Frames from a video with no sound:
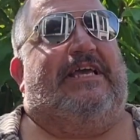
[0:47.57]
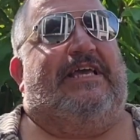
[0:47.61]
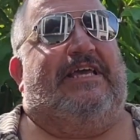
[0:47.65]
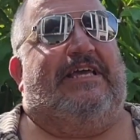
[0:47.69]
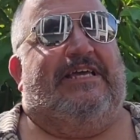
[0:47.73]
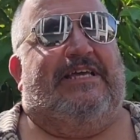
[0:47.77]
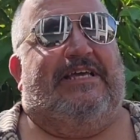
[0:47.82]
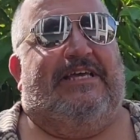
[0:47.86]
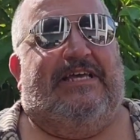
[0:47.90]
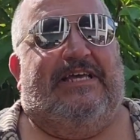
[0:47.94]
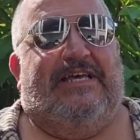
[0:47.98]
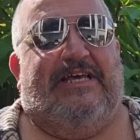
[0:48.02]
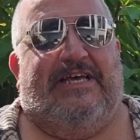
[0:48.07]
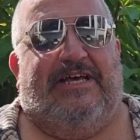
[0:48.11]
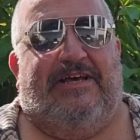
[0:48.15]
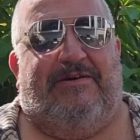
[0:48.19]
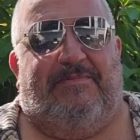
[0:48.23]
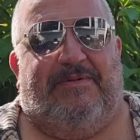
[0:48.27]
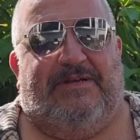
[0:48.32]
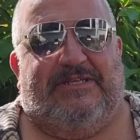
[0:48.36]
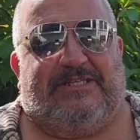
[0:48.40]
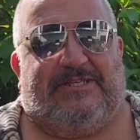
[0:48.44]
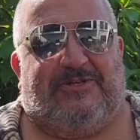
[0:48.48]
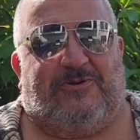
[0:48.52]
eh?
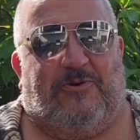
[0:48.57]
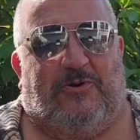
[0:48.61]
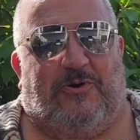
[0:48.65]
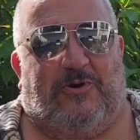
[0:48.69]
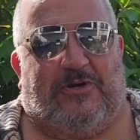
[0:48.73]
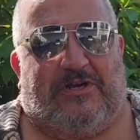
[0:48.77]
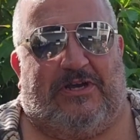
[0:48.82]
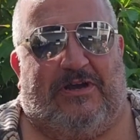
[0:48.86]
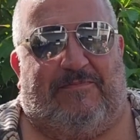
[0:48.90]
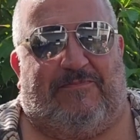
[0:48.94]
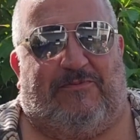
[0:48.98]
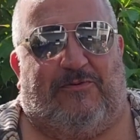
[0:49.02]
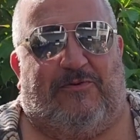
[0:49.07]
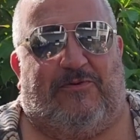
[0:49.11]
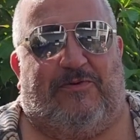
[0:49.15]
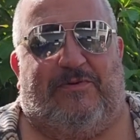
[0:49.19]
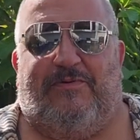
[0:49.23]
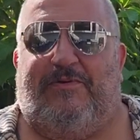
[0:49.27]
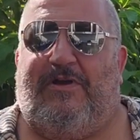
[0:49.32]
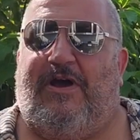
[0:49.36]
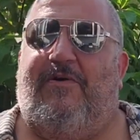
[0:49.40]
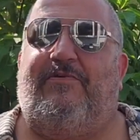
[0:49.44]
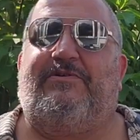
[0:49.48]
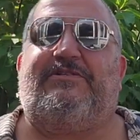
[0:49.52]
Muskoka
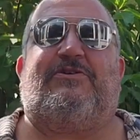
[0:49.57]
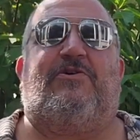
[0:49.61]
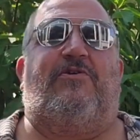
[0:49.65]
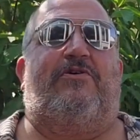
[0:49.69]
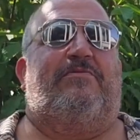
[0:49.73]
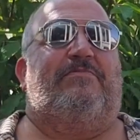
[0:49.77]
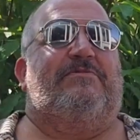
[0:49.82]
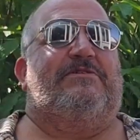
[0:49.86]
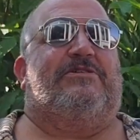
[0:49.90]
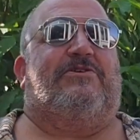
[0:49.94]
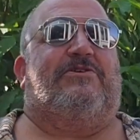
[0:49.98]
Brewery. We always go to